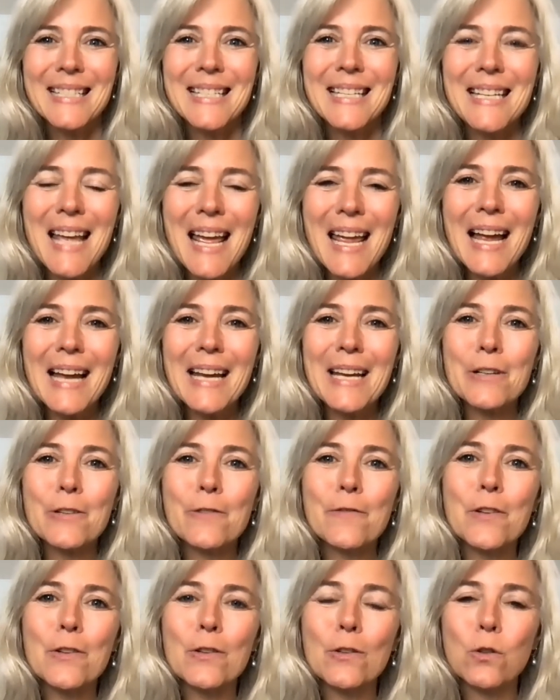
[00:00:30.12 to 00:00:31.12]
Today, I
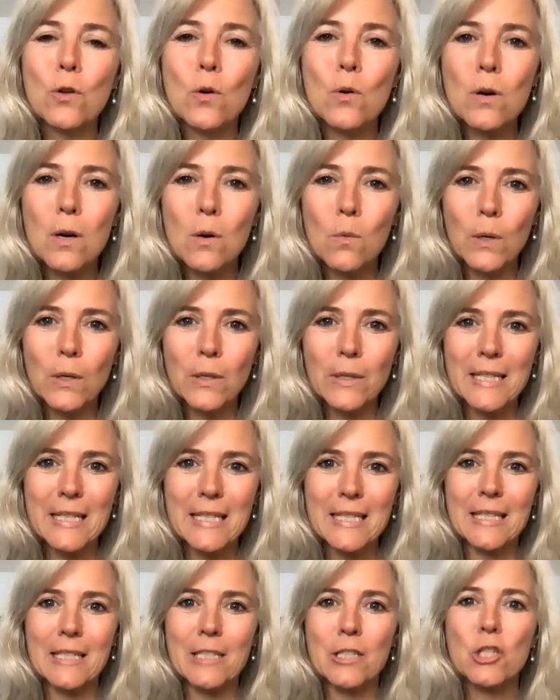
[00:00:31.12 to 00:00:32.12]
interviewed Laura
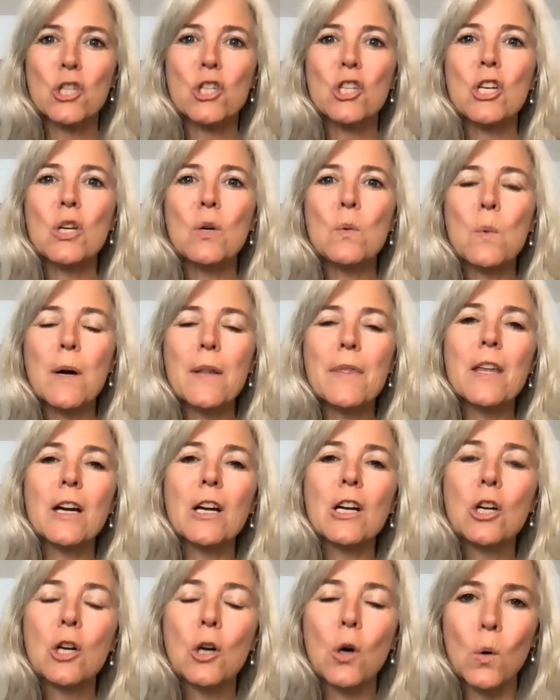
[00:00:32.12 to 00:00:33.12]
Wilkinson. She won the
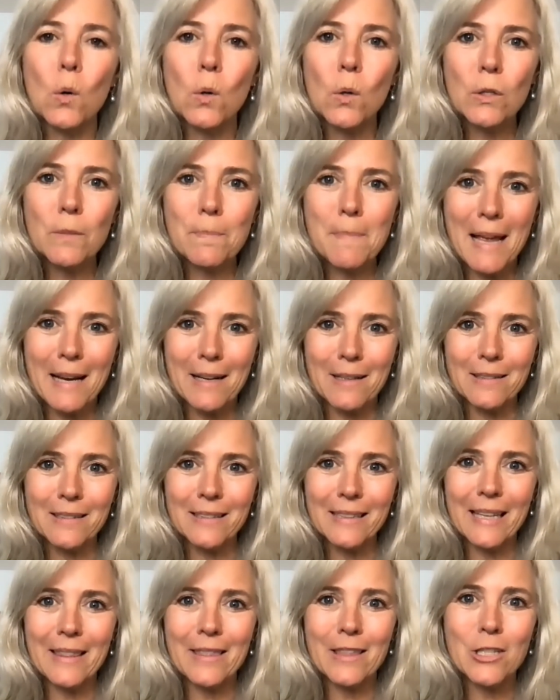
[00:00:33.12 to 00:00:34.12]
gold
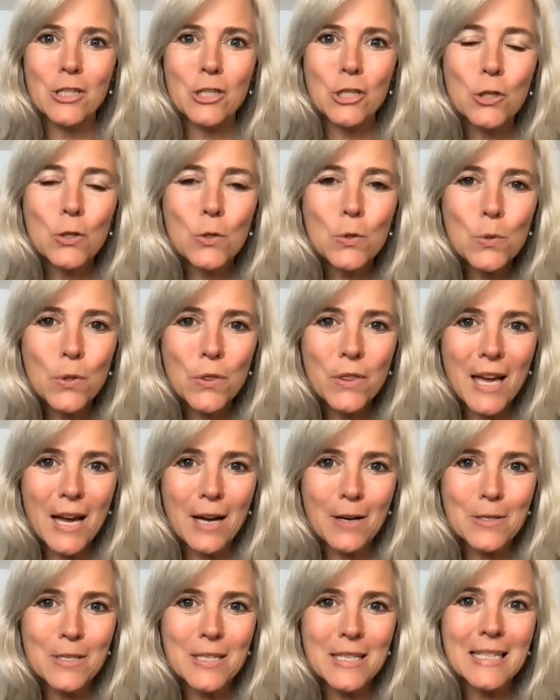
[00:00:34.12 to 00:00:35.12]
medal in the
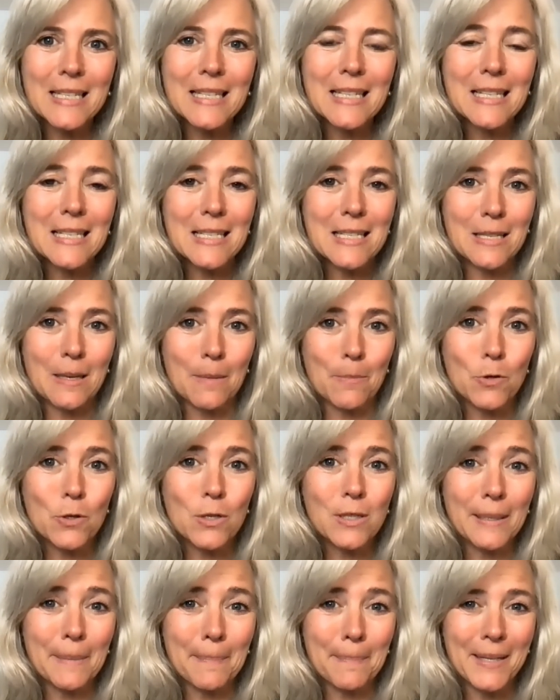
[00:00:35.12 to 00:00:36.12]
2000 Summer
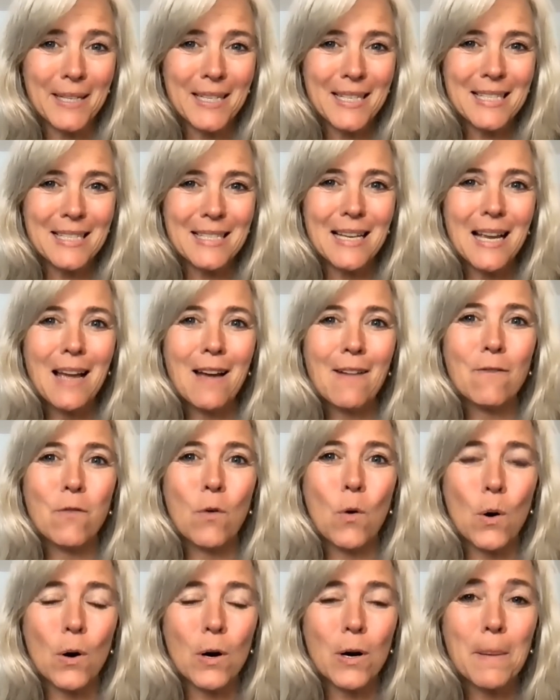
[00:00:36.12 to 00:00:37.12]
Olympics
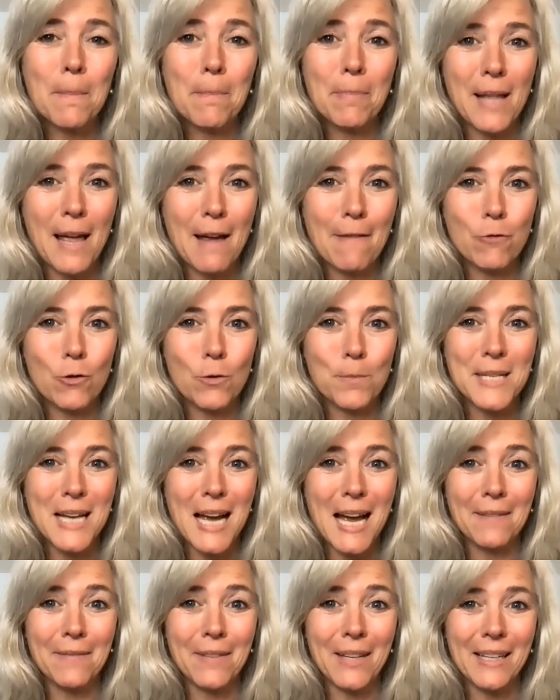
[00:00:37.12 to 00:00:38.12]
for platform
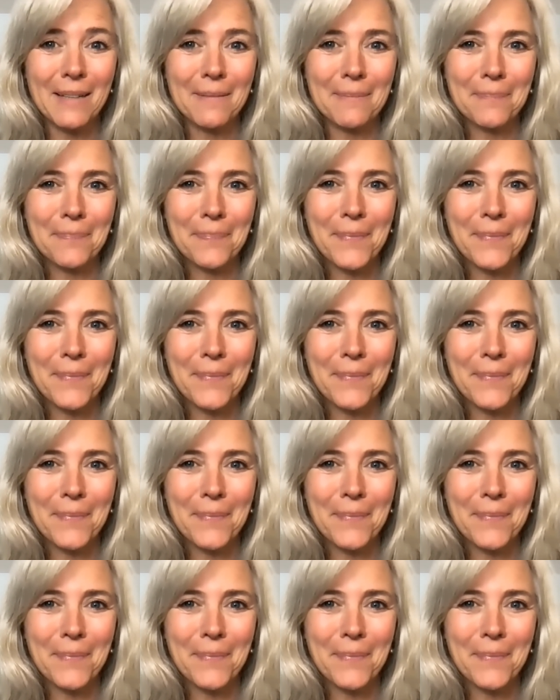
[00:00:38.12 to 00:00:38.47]
diving.